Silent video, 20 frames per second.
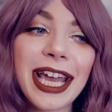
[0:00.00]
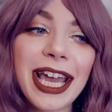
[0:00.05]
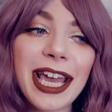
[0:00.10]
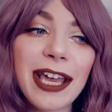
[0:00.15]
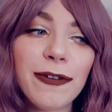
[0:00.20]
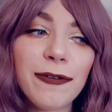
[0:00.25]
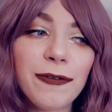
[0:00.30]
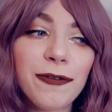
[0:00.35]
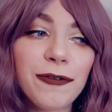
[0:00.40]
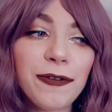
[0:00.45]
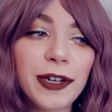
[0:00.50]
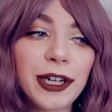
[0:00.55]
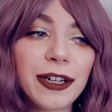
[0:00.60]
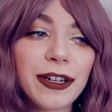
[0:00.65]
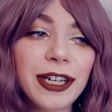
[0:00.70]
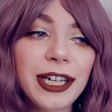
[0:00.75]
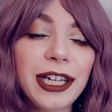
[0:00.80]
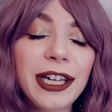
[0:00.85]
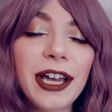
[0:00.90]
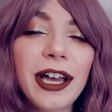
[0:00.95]
a
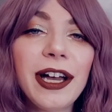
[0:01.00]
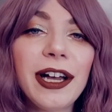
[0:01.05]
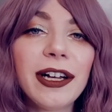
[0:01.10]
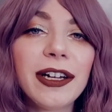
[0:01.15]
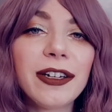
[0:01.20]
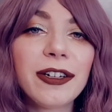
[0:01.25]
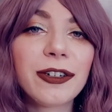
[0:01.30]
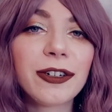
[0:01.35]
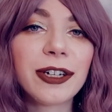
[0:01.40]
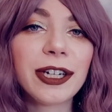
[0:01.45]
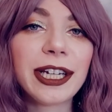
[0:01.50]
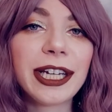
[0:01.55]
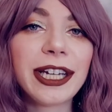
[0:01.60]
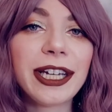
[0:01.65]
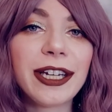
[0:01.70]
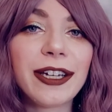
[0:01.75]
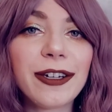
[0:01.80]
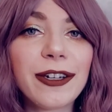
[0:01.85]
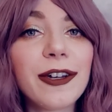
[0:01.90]
very hungry